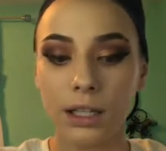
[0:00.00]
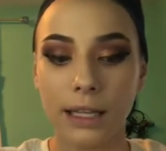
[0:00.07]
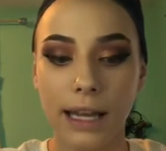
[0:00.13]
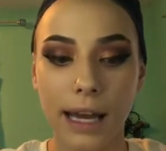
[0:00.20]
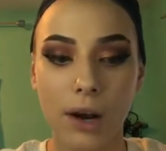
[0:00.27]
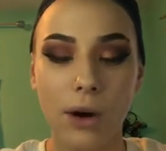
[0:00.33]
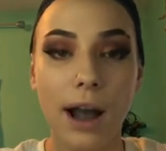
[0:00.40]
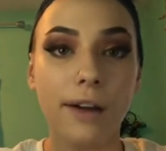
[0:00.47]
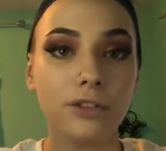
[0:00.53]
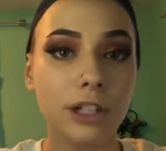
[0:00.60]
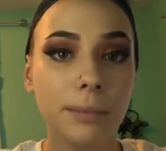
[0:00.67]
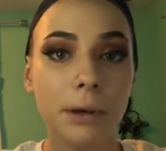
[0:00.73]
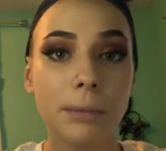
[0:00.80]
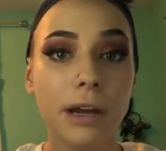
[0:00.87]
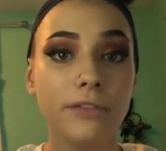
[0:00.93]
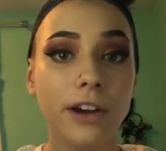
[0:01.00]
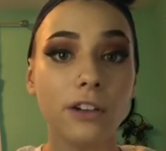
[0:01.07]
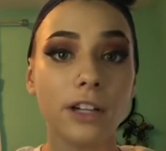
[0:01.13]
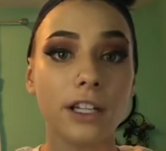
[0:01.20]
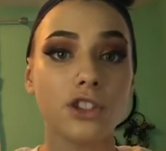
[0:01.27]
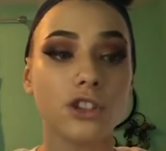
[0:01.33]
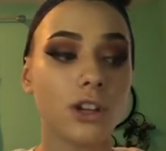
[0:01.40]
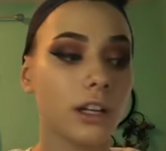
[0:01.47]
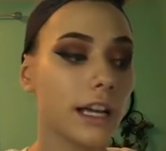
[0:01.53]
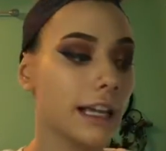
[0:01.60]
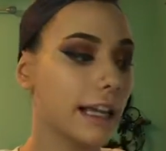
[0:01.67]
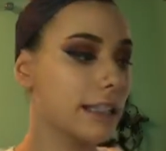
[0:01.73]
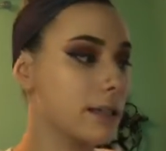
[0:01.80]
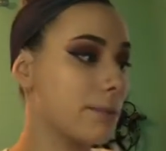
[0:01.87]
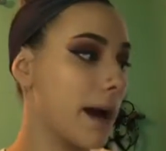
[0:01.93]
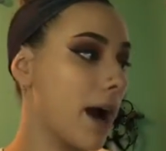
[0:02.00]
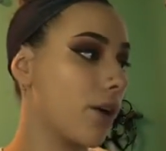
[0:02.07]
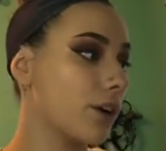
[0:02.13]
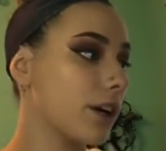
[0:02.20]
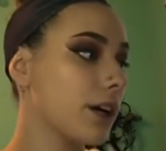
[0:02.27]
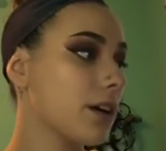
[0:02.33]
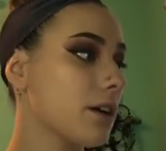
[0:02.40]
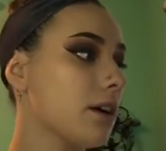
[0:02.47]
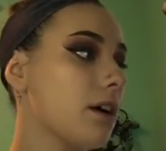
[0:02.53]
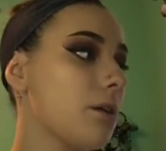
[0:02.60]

Now, after I put my foundation on, I like to powder.